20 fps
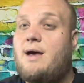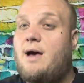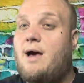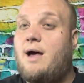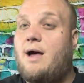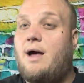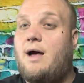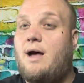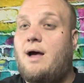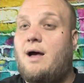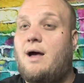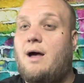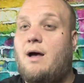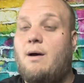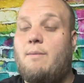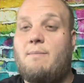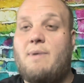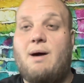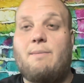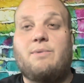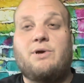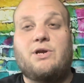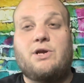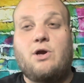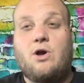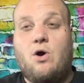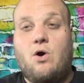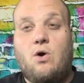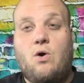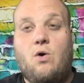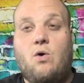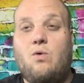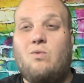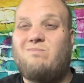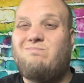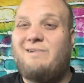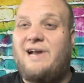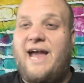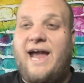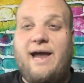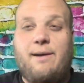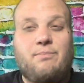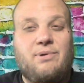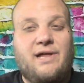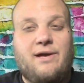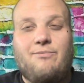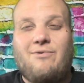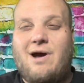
I'm going to go gameplay